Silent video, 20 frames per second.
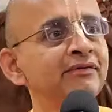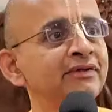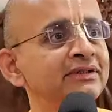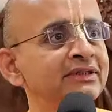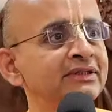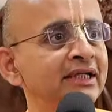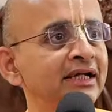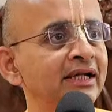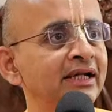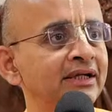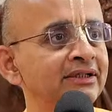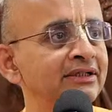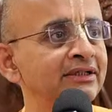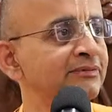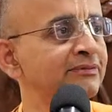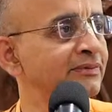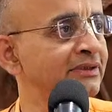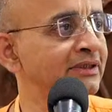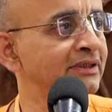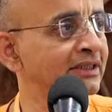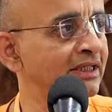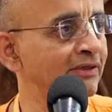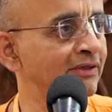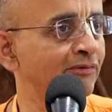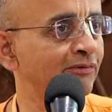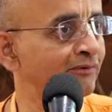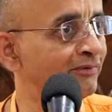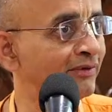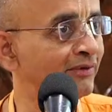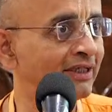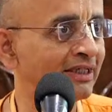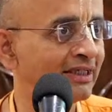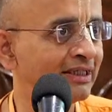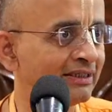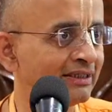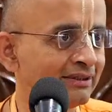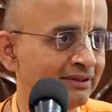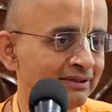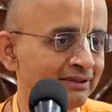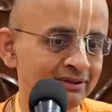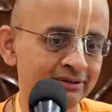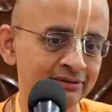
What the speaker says: requested and he is precisely fulfilling it.